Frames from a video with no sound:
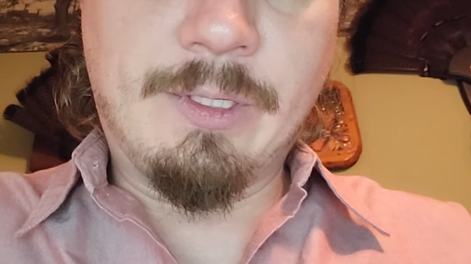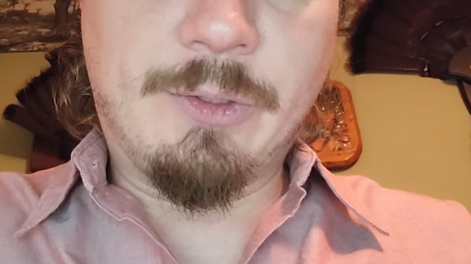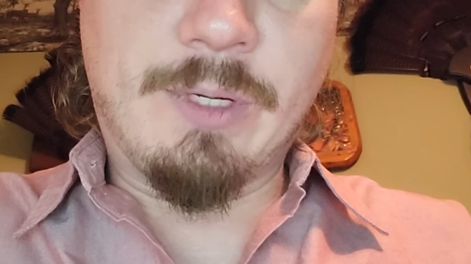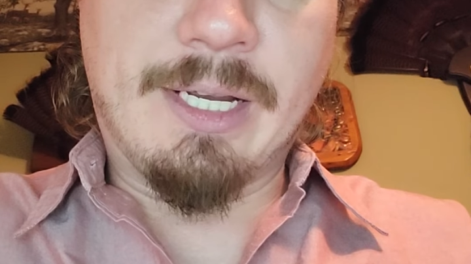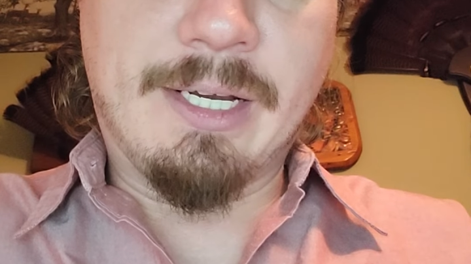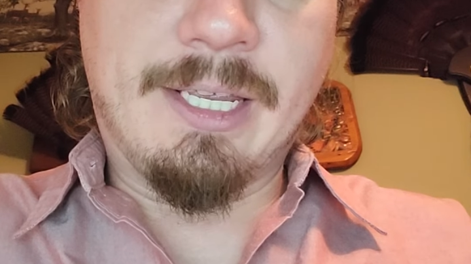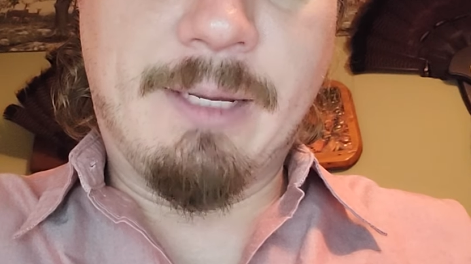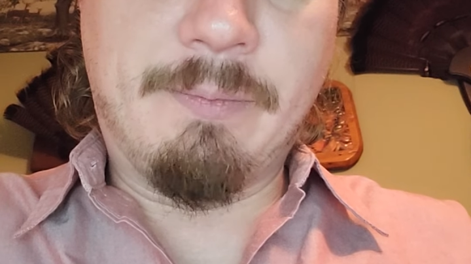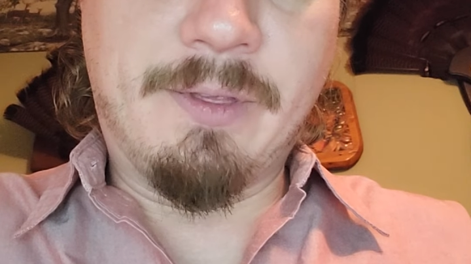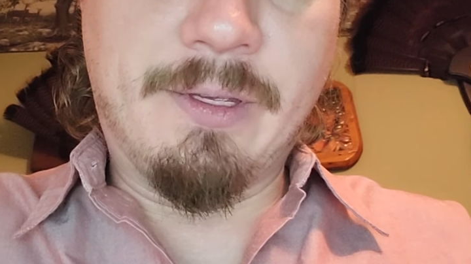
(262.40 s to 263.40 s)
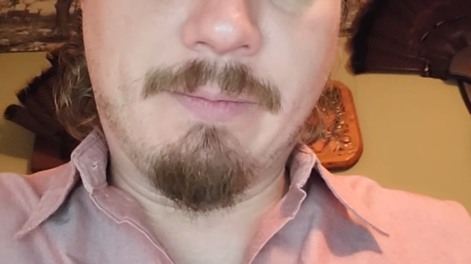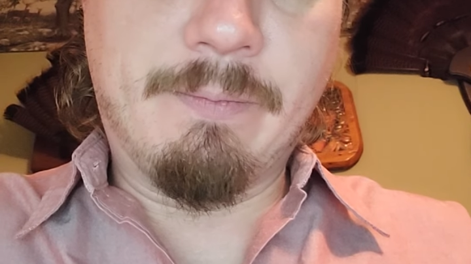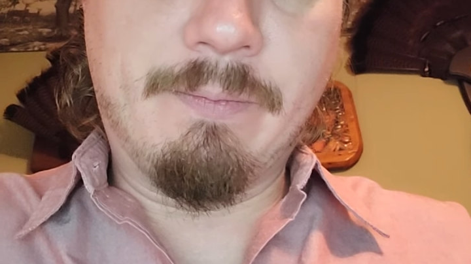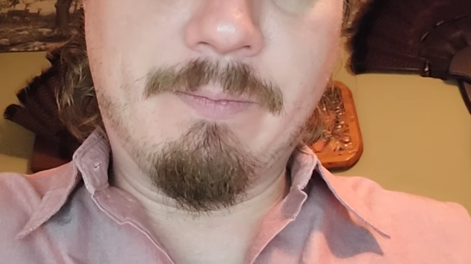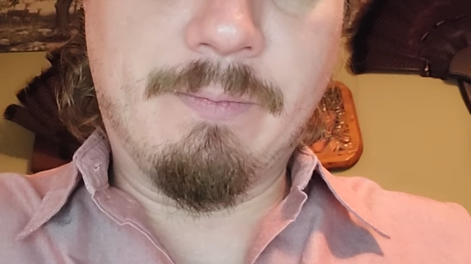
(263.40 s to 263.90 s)
trying to keep
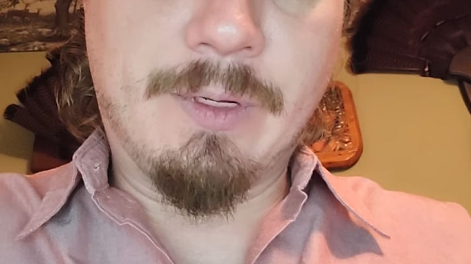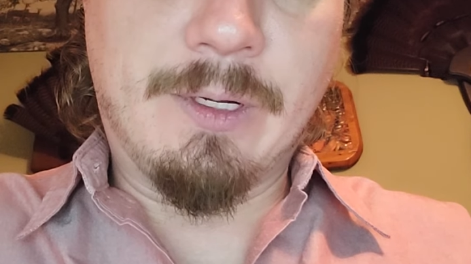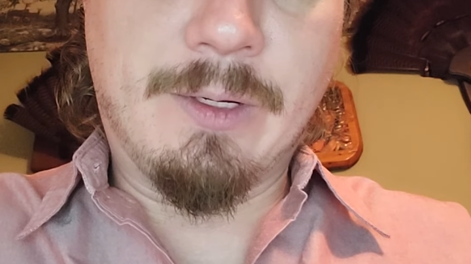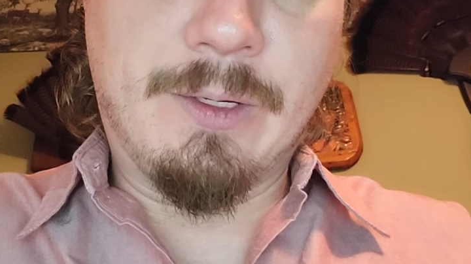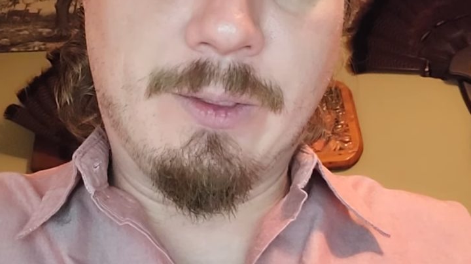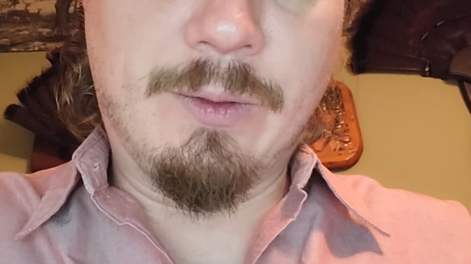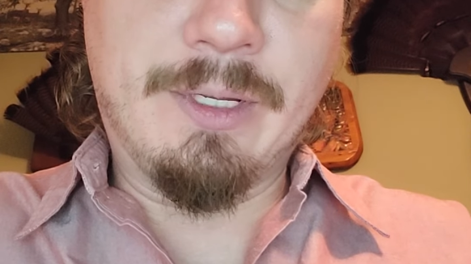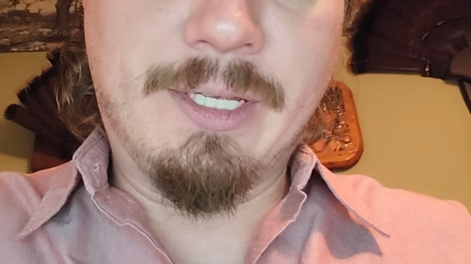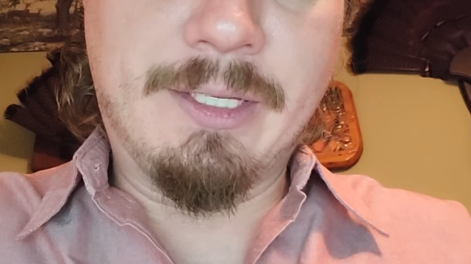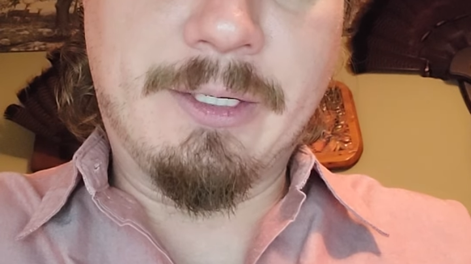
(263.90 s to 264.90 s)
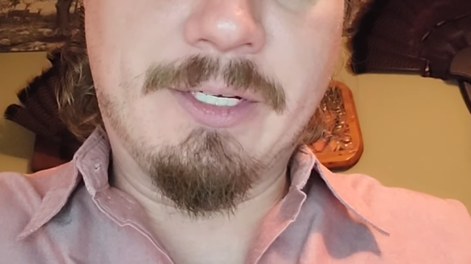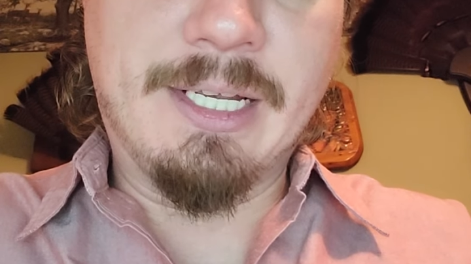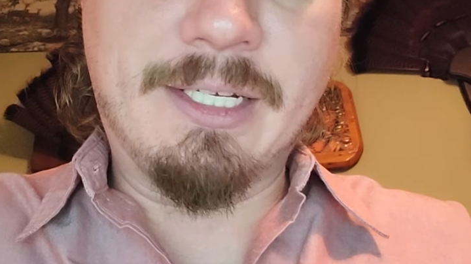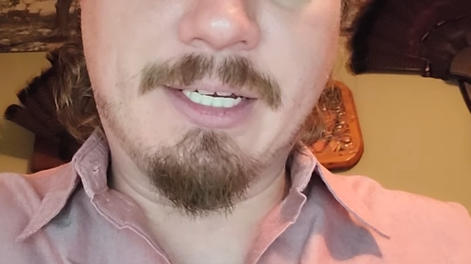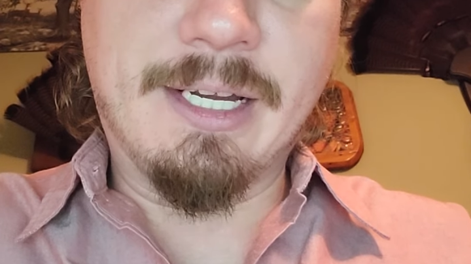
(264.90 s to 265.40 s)
them all in their
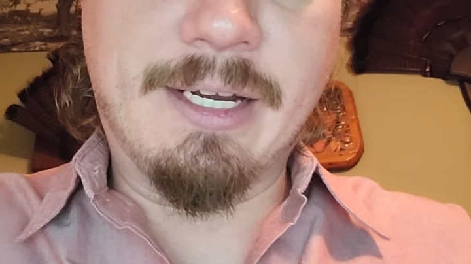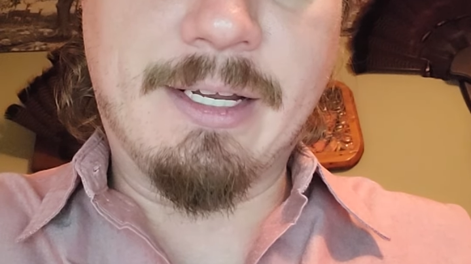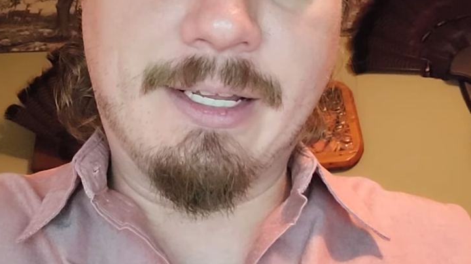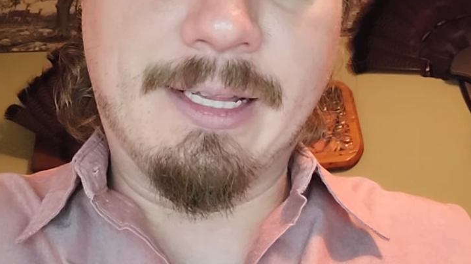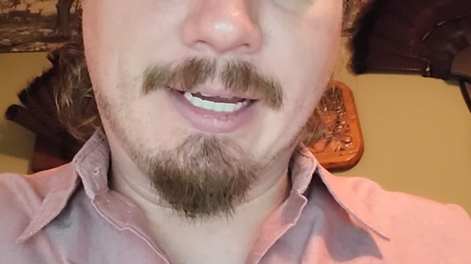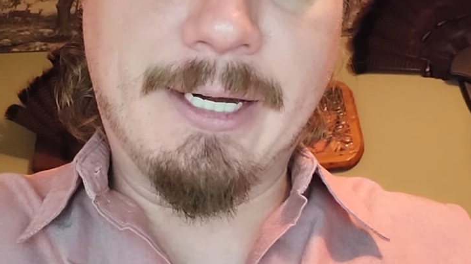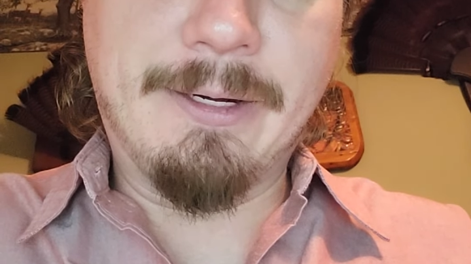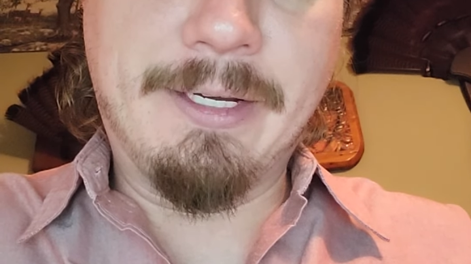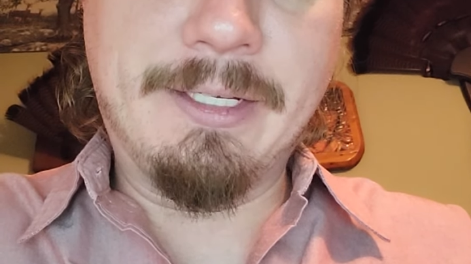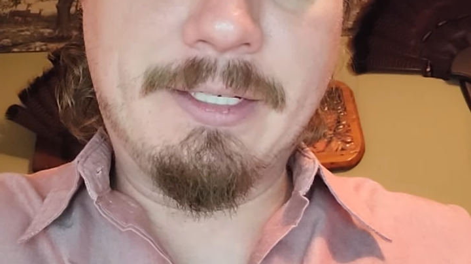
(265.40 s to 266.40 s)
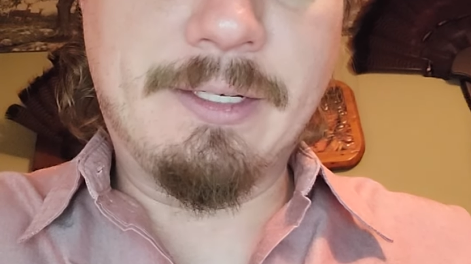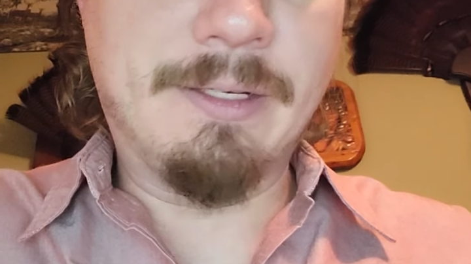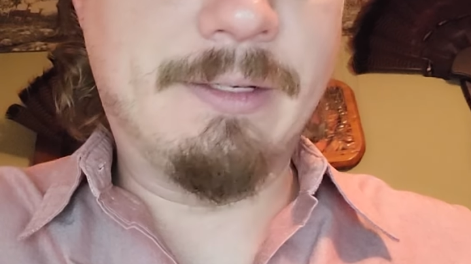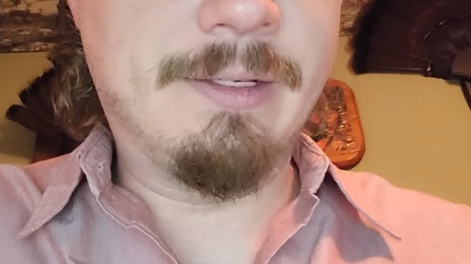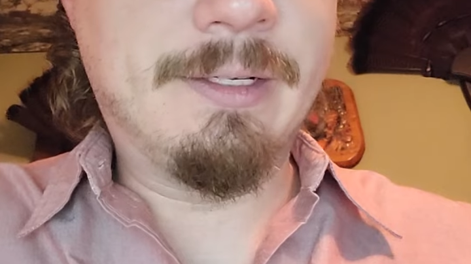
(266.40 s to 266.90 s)
designated little areas
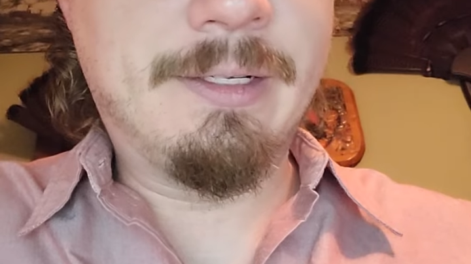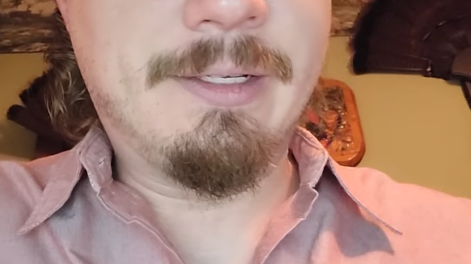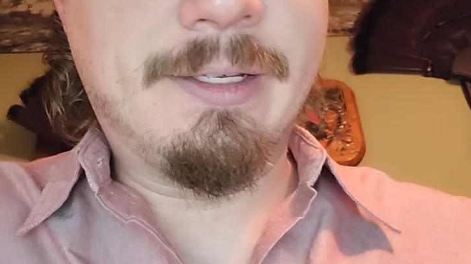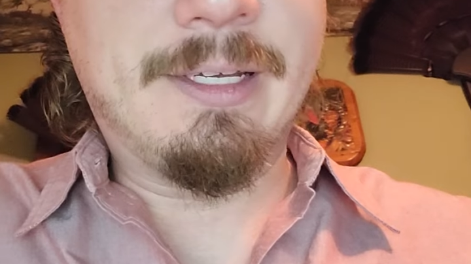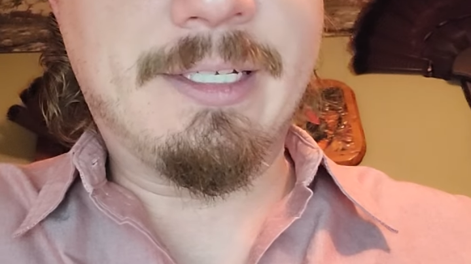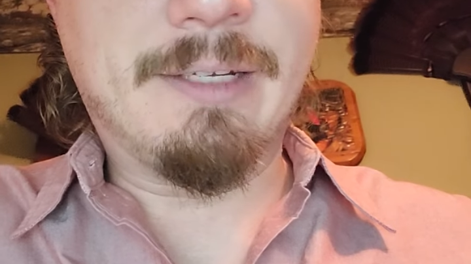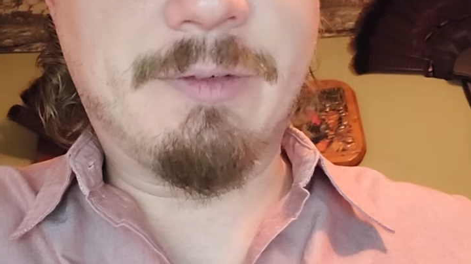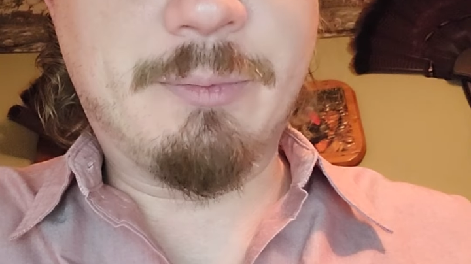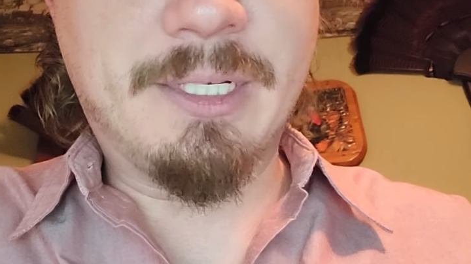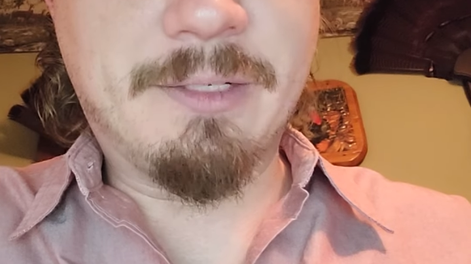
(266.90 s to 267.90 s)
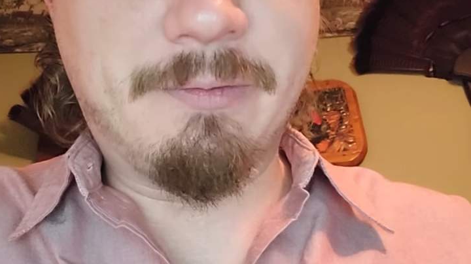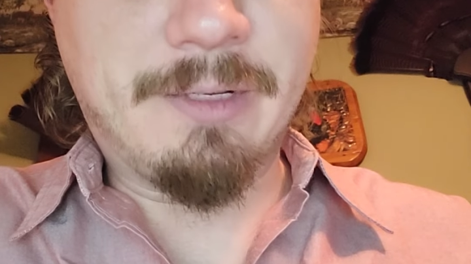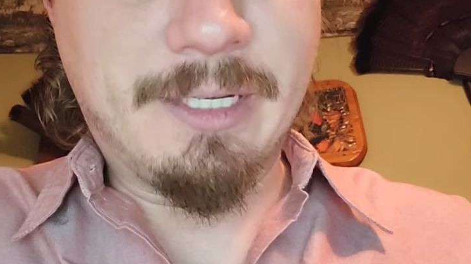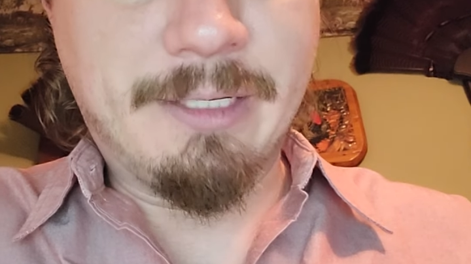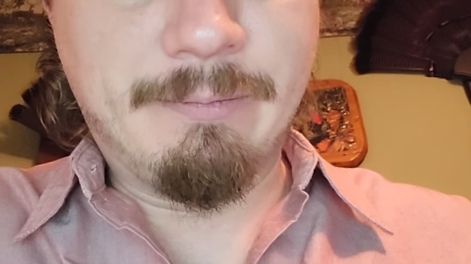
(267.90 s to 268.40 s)
as I've
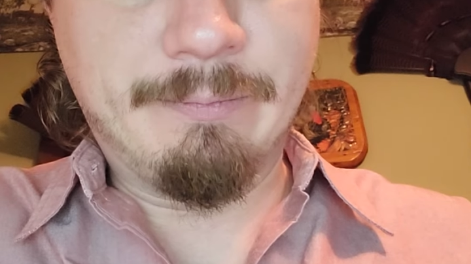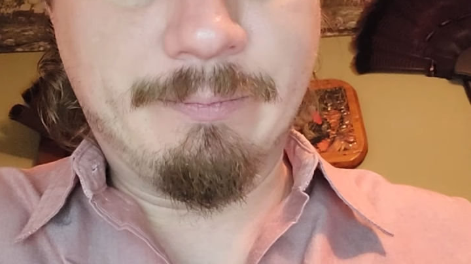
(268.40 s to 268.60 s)
specified.